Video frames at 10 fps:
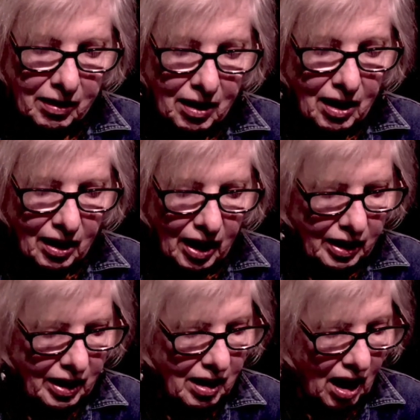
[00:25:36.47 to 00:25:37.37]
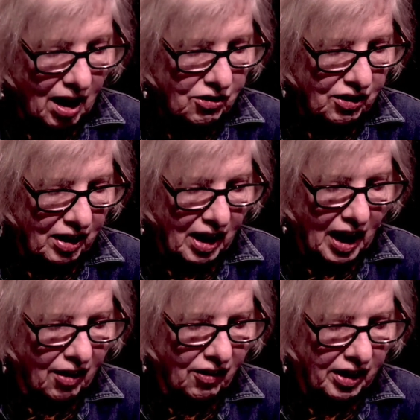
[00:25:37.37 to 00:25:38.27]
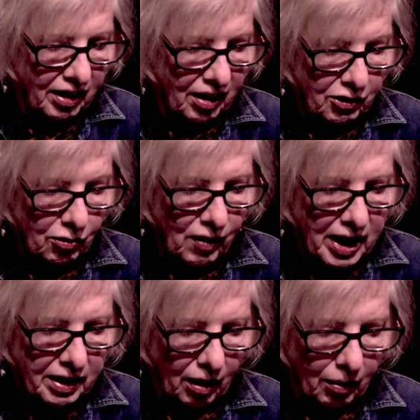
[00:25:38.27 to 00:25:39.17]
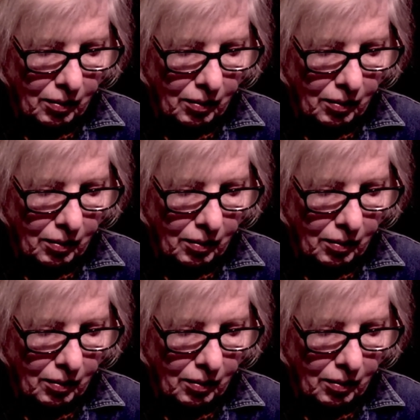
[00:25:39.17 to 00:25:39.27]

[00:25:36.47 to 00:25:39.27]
like in Ozzie and Harriet on the radio,